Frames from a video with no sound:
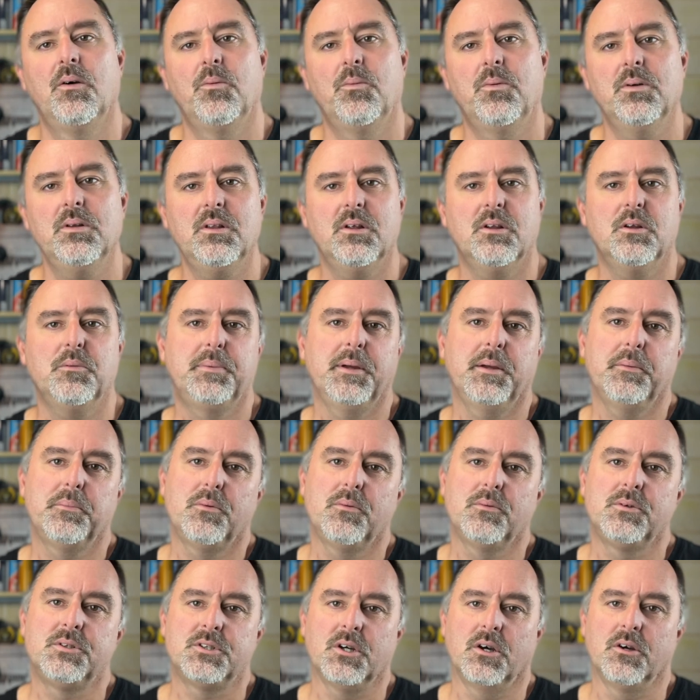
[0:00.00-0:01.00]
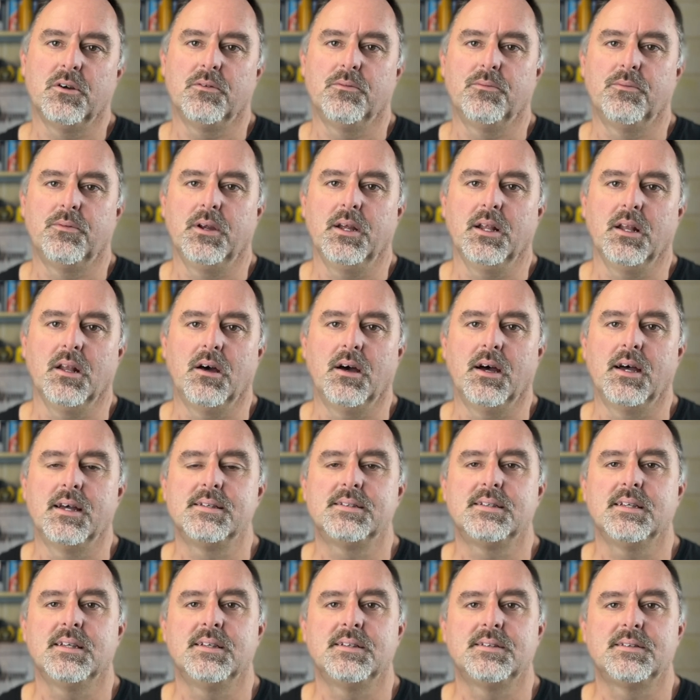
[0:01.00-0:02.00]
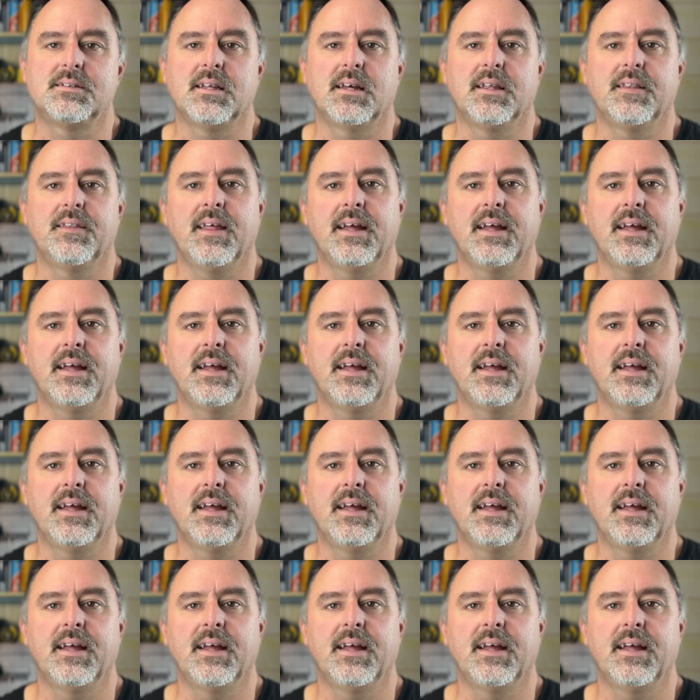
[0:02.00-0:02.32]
What a lot of people don't realize is that